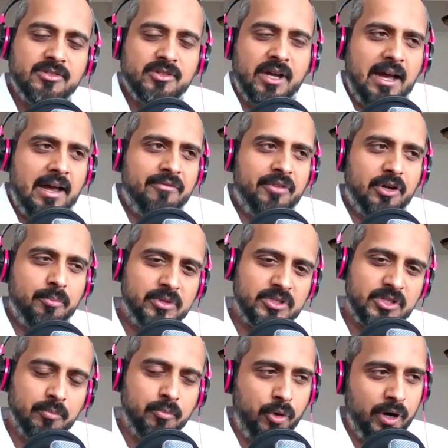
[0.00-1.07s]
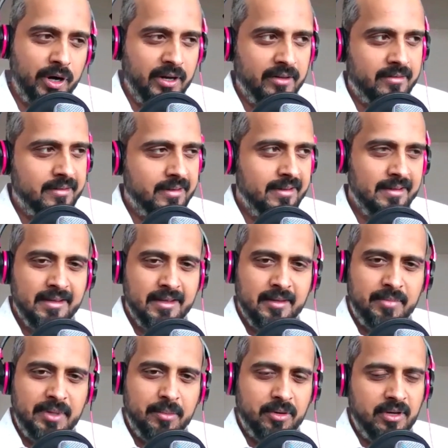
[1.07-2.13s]
So after a certain point,
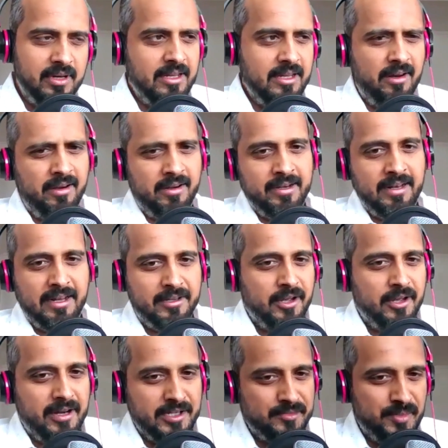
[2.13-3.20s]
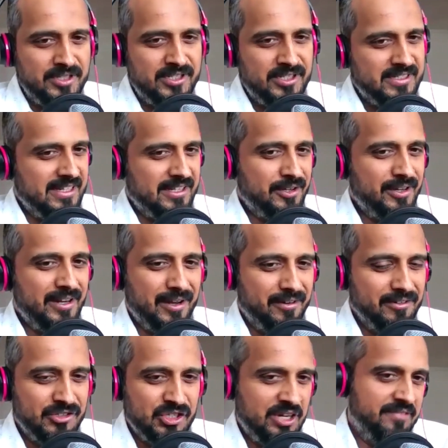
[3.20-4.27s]
people are like, all right, I got as much as I could out
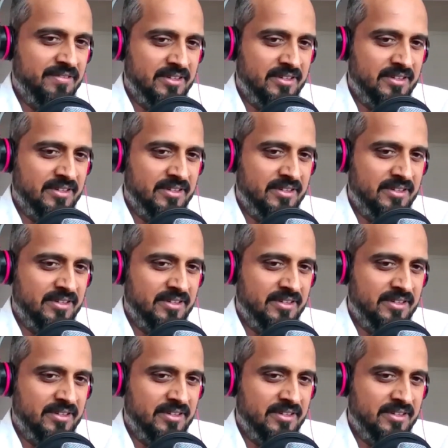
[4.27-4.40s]
of Shift.